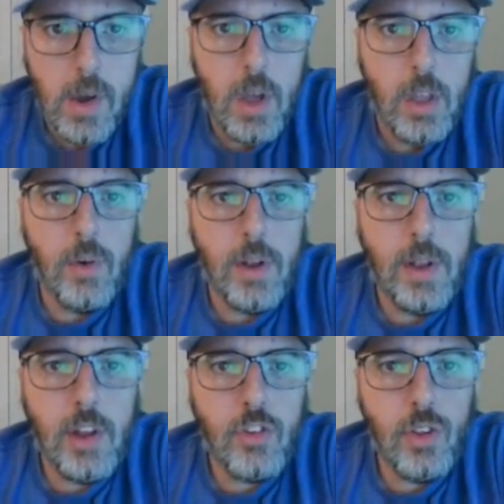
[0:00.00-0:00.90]
Your
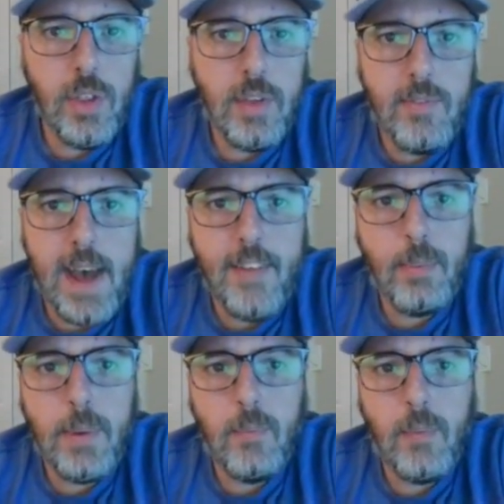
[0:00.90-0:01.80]
initial
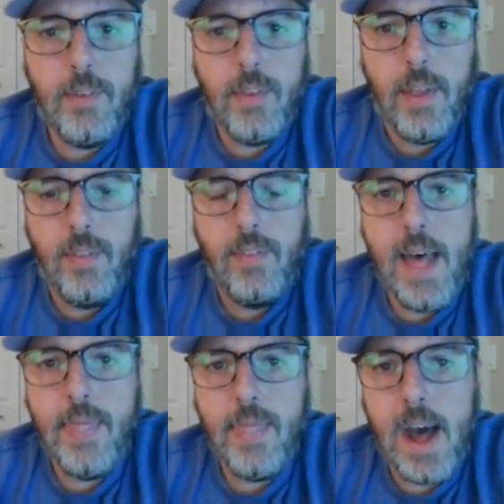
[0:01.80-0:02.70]
investment was
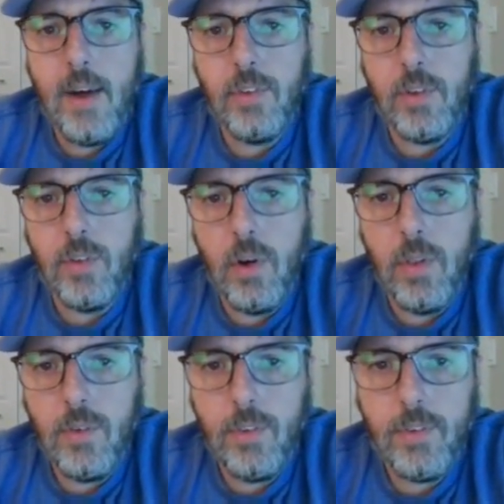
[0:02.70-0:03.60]

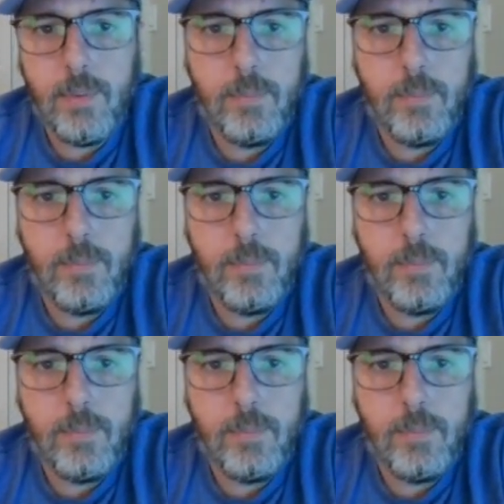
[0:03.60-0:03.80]
$10,000.